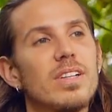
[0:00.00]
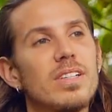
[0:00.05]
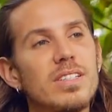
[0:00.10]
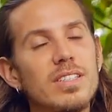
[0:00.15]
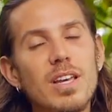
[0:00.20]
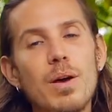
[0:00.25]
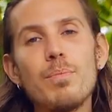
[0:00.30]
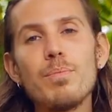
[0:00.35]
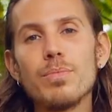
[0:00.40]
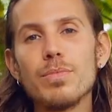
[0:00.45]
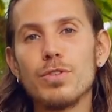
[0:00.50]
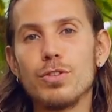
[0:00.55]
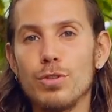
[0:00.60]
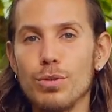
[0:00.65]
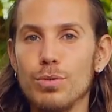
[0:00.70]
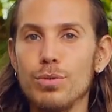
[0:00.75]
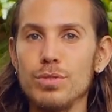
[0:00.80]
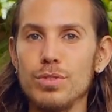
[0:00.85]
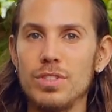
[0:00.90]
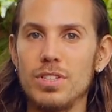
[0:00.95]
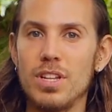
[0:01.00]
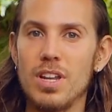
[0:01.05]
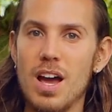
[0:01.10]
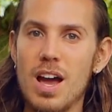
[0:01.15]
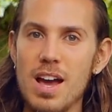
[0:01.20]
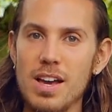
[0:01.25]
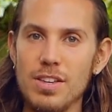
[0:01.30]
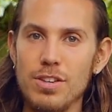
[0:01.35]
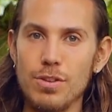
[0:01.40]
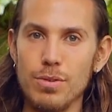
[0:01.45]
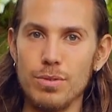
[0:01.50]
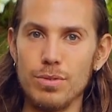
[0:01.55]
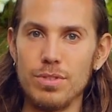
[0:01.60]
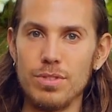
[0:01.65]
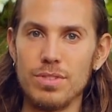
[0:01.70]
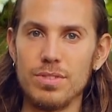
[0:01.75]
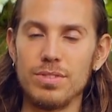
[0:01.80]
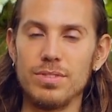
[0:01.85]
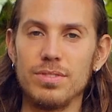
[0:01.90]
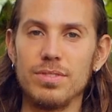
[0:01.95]
some tools that I
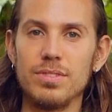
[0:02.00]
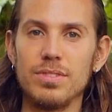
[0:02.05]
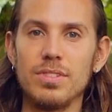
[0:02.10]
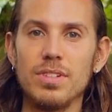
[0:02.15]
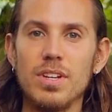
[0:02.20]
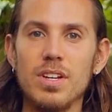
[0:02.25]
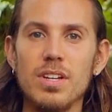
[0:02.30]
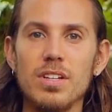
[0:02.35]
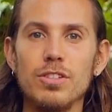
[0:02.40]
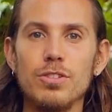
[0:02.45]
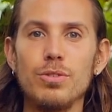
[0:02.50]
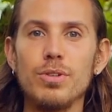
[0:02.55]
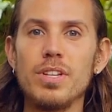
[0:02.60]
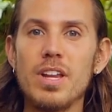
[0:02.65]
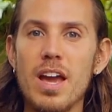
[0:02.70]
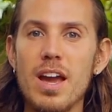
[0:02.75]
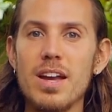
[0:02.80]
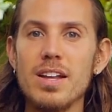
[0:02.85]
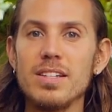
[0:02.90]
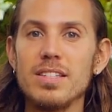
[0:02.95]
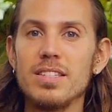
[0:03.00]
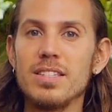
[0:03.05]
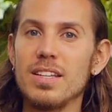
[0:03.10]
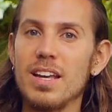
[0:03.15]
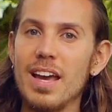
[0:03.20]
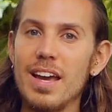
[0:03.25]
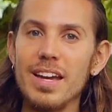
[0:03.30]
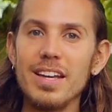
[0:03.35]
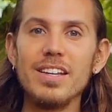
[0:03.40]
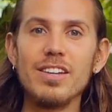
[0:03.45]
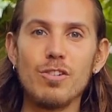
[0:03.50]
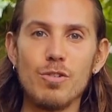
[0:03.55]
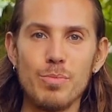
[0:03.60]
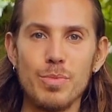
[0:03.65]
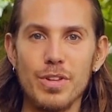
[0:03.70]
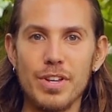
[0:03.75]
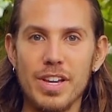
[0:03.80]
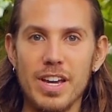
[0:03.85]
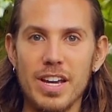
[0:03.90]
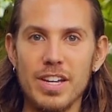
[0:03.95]
use to enhance any
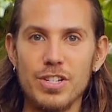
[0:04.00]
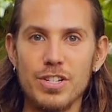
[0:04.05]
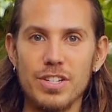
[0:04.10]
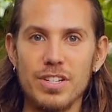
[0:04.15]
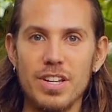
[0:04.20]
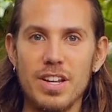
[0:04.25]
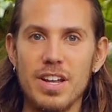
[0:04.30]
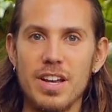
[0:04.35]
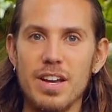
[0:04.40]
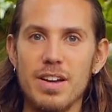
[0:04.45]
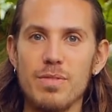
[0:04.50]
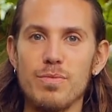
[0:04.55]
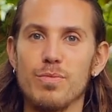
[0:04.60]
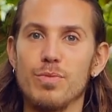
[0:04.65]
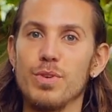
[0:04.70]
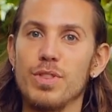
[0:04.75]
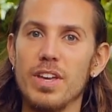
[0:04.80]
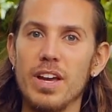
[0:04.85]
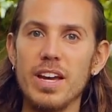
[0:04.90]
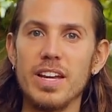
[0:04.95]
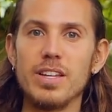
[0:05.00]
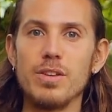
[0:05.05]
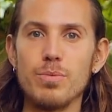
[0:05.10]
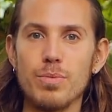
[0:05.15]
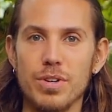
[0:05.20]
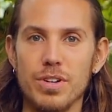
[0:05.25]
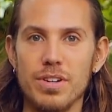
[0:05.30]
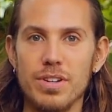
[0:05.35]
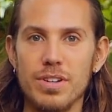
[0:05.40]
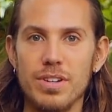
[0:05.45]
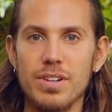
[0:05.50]
communication that I have with anyone,